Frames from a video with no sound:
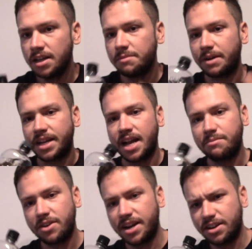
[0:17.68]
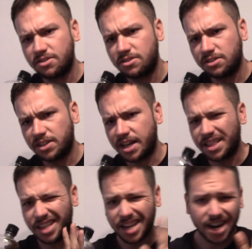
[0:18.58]
My camera angle and
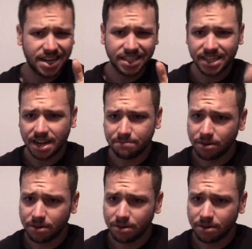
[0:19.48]
the lighting's not